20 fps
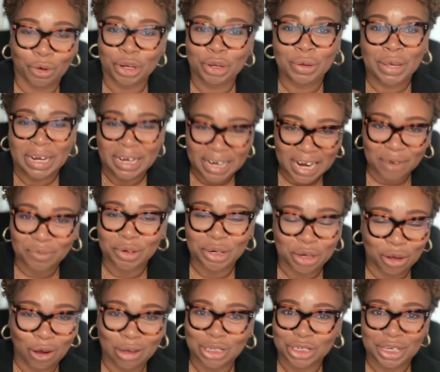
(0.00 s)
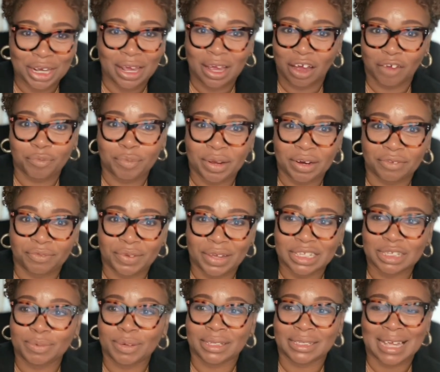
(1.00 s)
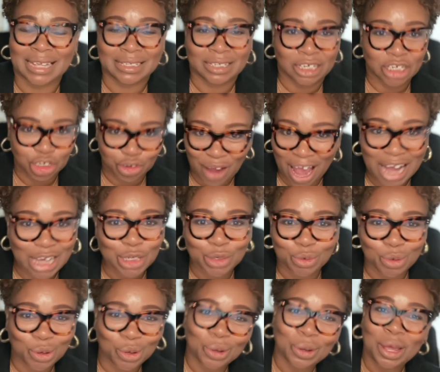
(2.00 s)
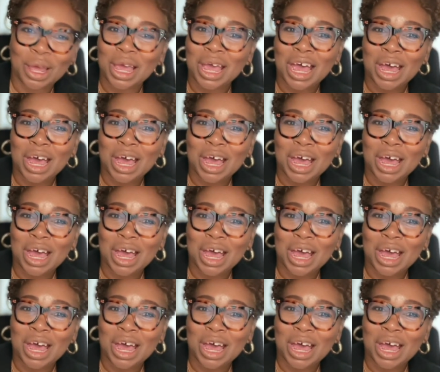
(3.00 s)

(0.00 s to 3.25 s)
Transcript: you can never negotiate health benefits, because that's contractual